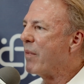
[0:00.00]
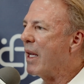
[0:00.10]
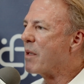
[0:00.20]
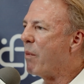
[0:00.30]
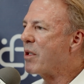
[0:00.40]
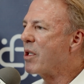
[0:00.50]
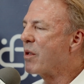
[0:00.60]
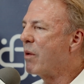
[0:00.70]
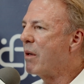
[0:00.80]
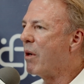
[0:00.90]
as much
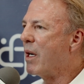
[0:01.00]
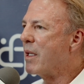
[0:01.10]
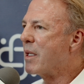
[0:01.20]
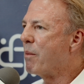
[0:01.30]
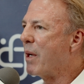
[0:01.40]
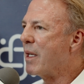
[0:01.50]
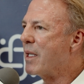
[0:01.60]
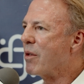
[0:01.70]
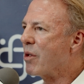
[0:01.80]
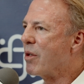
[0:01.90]
as we want to pay
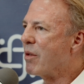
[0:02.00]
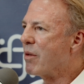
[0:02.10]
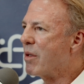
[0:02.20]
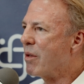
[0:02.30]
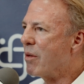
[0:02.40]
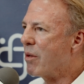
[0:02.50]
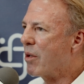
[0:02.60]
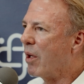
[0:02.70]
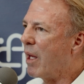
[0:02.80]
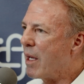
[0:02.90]
attention to
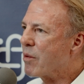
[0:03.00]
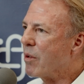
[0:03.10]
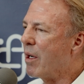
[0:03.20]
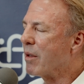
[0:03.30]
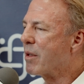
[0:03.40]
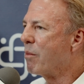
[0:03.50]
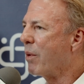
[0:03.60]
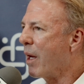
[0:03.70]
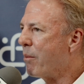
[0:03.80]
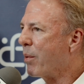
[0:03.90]
cholesterol, to
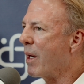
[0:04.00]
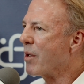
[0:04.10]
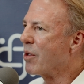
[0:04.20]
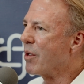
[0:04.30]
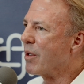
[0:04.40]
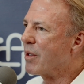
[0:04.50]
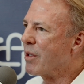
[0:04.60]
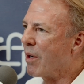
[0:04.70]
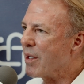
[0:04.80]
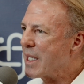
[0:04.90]
blood pressure,
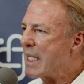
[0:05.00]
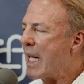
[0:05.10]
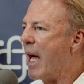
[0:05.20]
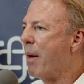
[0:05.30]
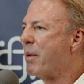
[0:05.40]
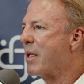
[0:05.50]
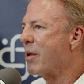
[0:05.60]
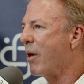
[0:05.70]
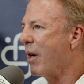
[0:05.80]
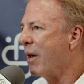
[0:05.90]
to our steps,
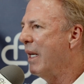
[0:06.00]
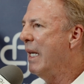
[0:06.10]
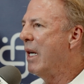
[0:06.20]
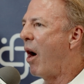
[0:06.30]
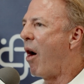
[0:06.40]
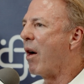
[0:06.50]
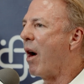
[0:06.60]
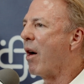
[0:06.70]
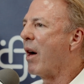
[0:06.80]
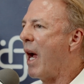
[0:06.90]
to our
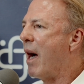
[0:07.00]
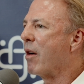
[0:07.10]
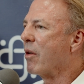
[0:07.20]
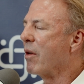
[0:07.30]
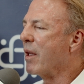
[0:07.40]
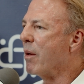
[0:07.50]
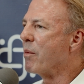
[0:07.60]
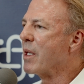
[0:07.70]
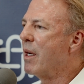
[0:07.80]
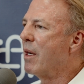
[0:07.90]
algorithms,